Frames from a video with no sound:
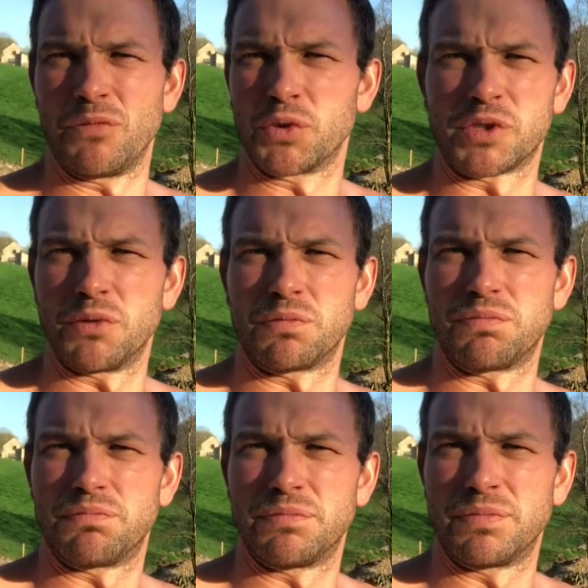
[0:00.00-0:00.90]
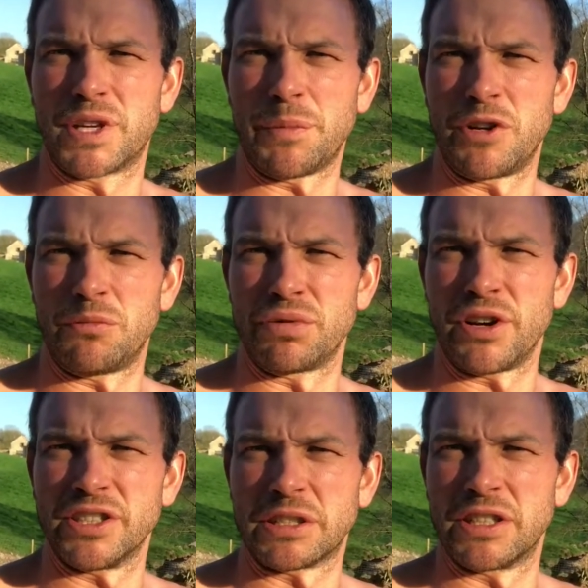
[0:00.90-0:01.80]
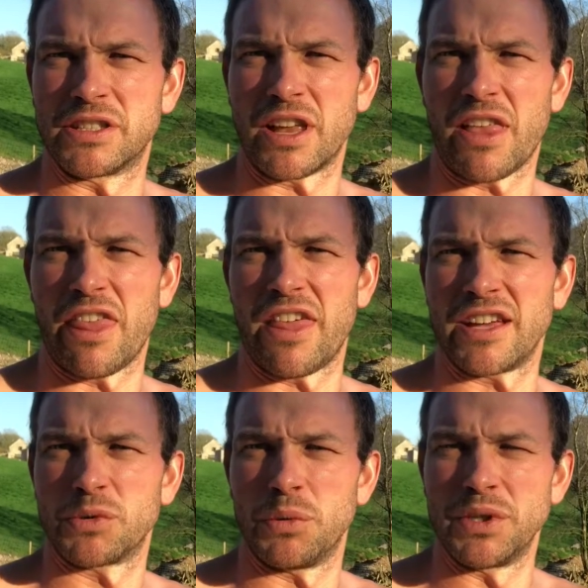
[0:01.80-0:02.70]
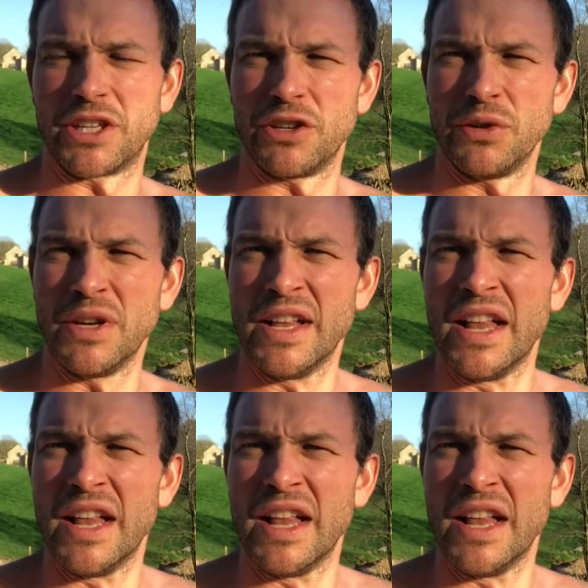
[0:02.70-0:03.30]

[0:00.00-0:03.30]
We'll still come in on price because that's what we do.